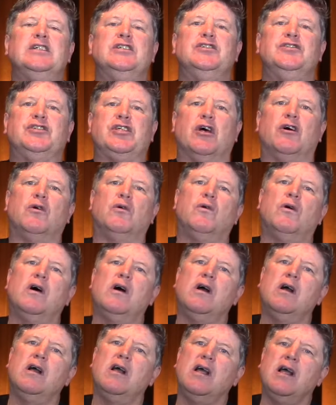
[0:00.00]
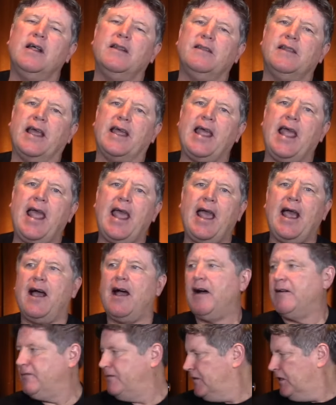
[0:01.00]
So they
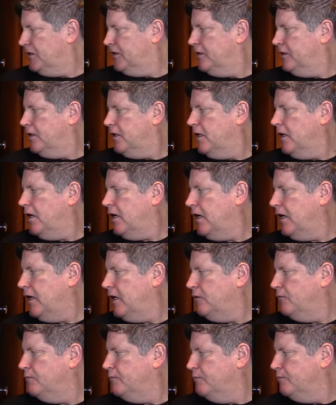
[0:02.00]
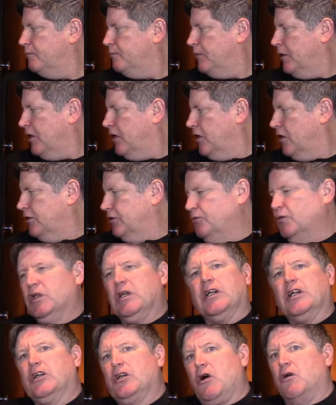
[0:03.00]
have, um, we're
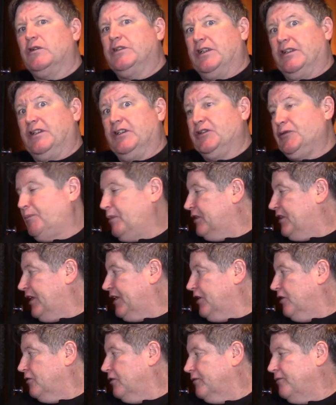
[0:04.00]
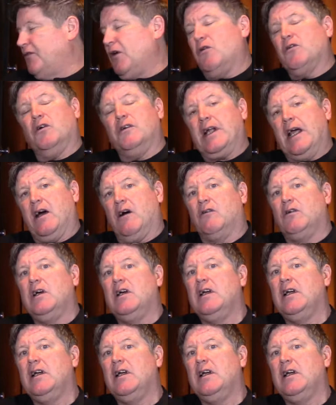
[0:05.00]
going to go to this particular photo now.